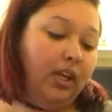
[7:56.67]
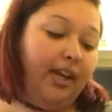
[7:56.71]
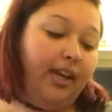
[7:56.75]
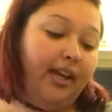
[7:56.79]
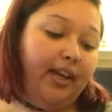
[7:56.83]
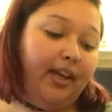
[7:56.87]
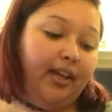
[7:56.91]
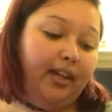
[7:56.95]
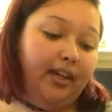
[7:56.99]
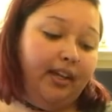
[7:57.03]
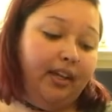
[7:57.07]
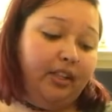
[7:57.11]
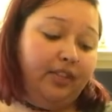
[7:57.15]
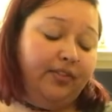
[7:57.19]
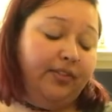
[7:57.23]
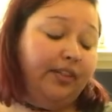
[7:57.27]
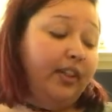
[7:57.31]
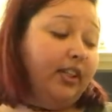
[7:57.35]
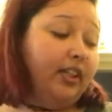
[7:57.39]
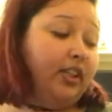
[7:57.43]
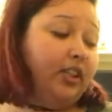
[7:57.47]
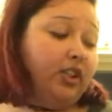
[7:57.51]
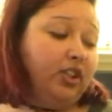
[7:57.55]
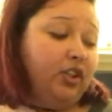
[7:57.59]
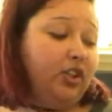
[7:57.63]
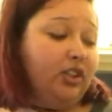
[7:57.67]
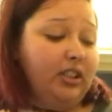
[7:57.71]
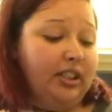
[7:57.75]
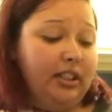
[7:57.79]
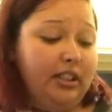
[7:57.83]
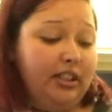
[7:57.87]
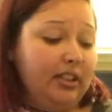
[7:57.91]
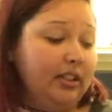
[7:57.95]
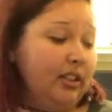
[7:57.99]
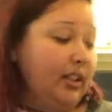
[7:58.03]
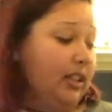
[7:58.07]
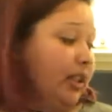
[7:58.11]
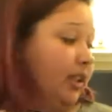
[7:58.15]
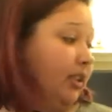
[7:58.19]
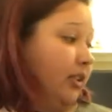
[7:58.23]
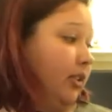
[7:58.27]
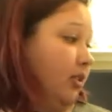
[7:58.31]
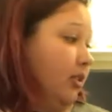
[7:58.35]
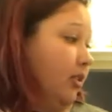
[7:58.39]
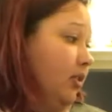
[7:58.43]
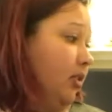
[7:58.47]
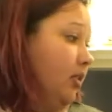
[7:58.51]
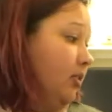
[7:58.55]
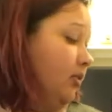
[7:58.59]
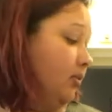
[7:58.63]
And as far as your
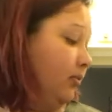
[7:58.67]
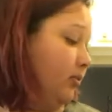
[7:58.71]
seasonings